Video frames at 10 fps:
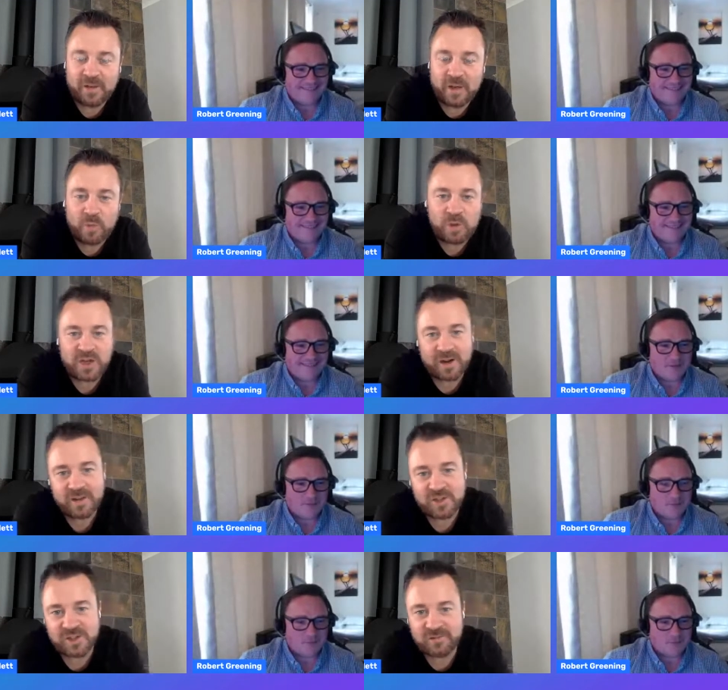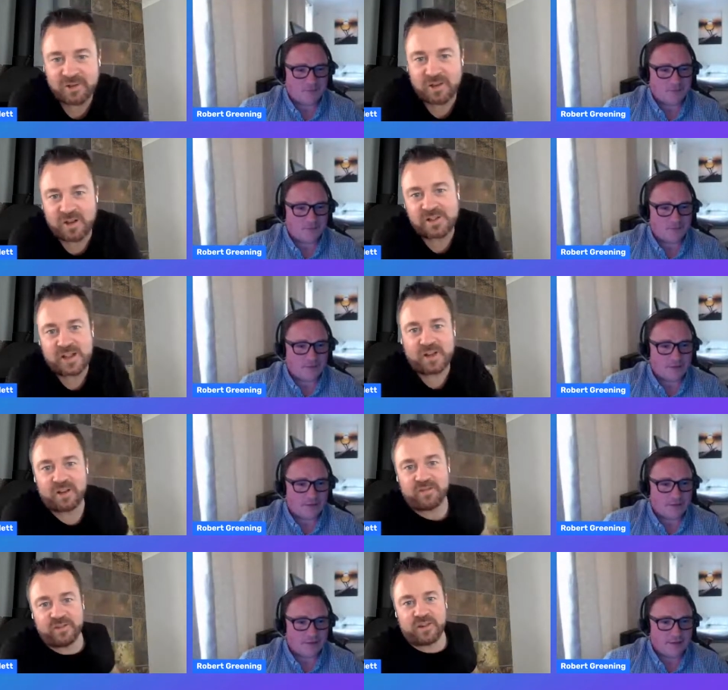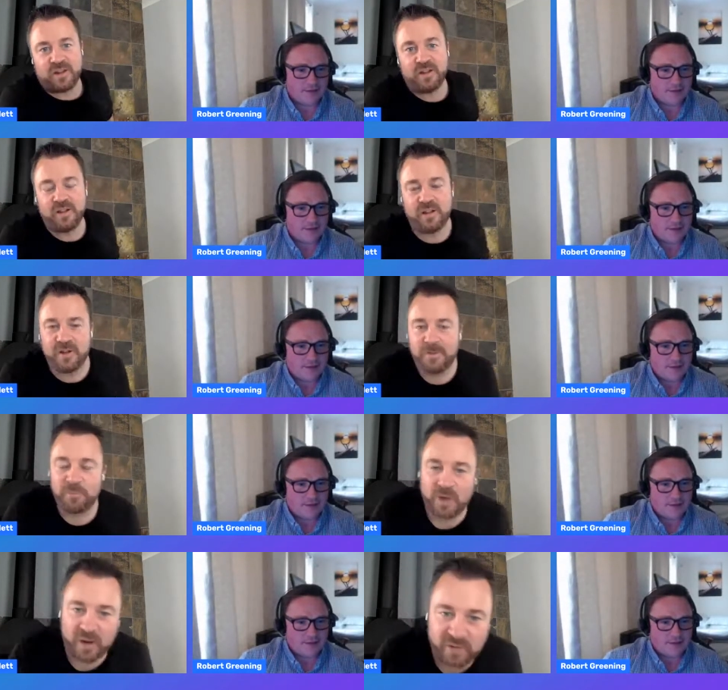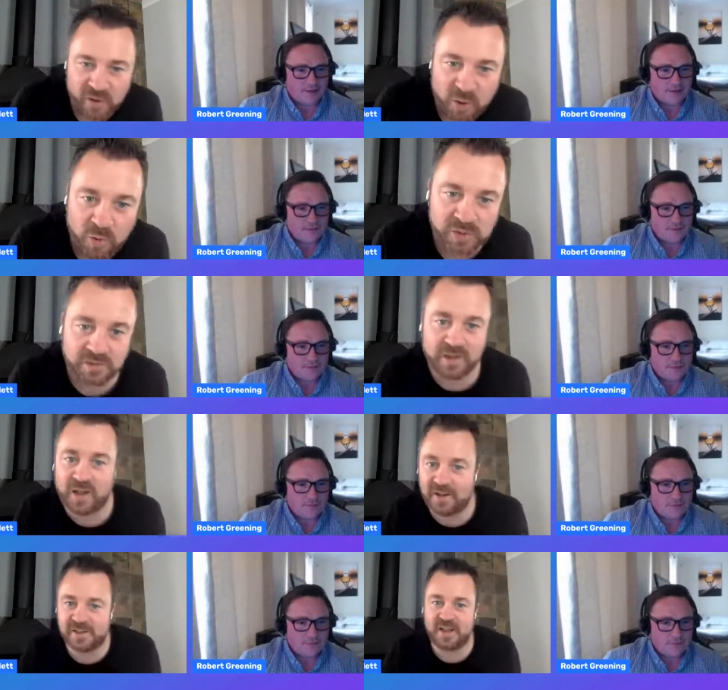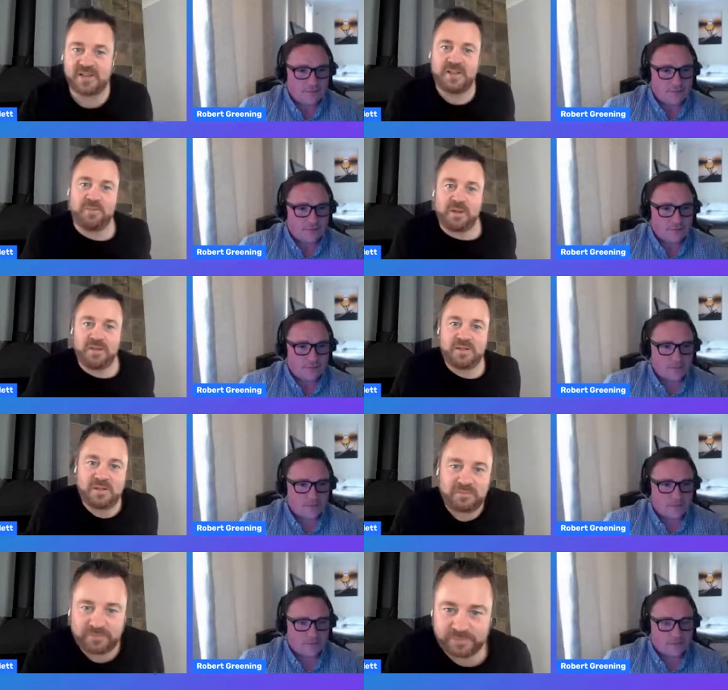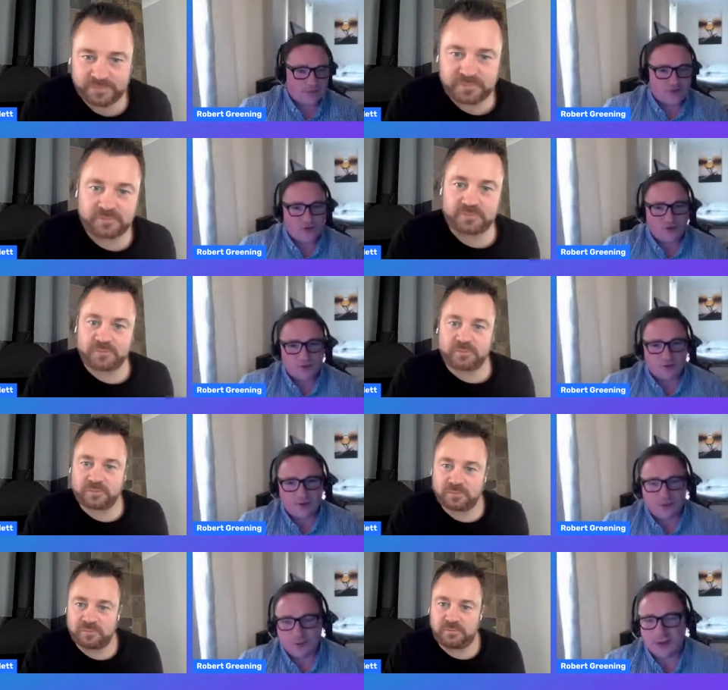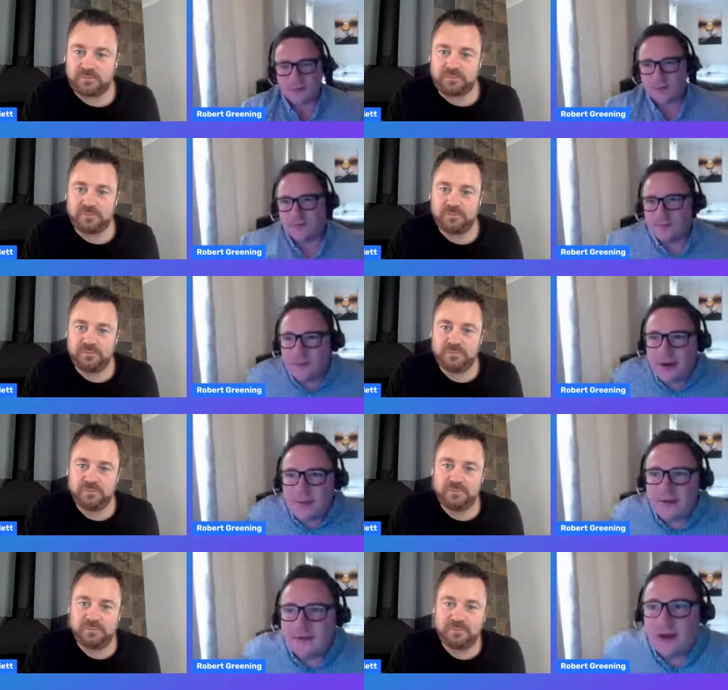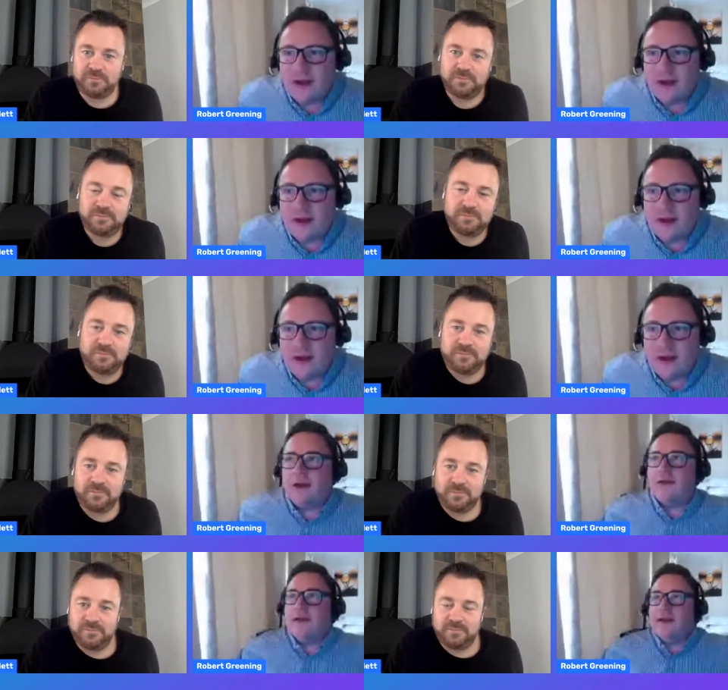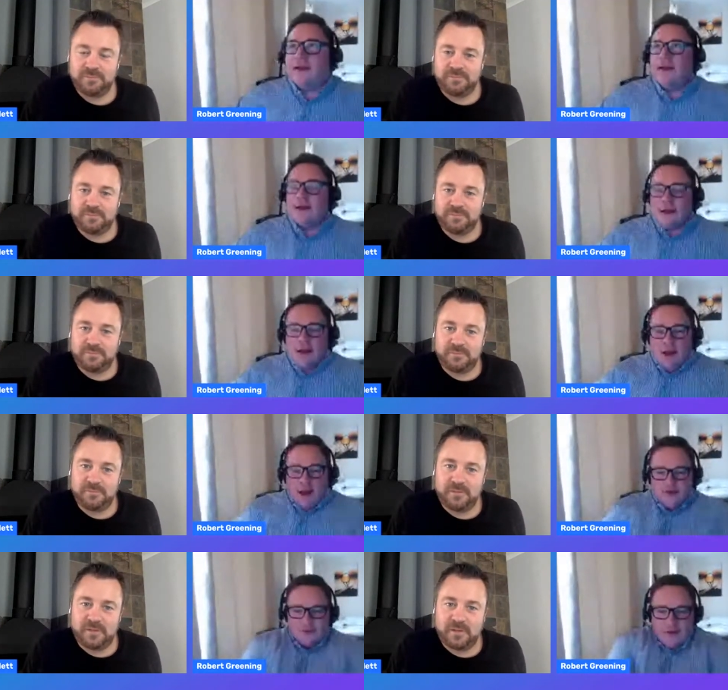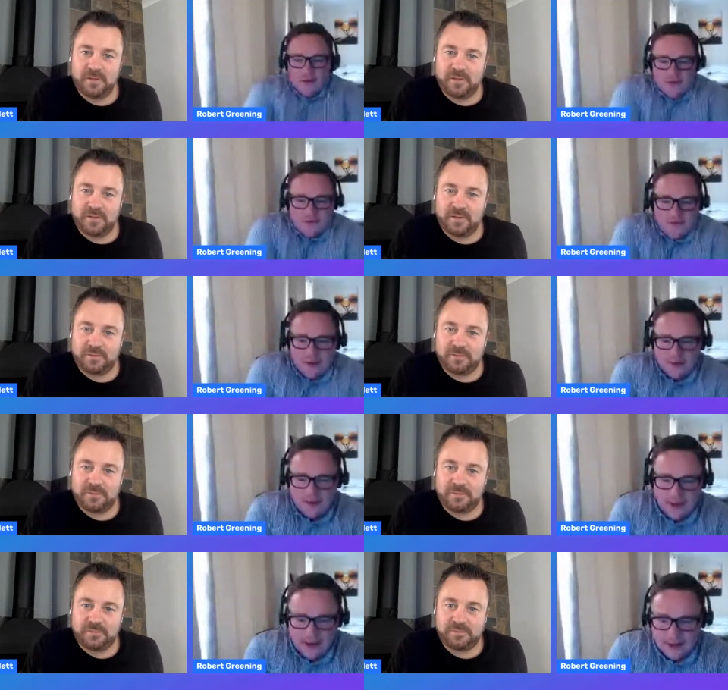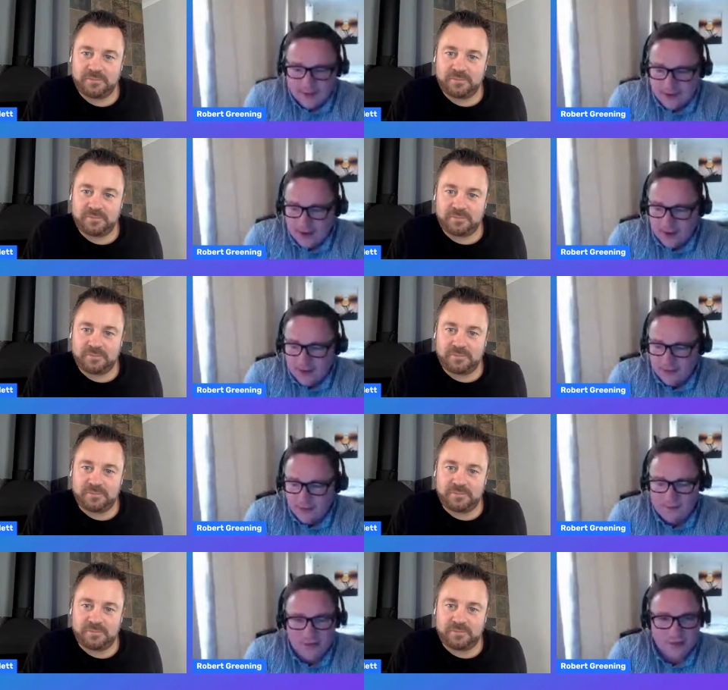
Speaker 1: and and what challenges have you guys had over the over the course of the last eighteen months?
Speaker 2: Sure, God, where do where do I start with that? So, I suppose the first thing is uh, well,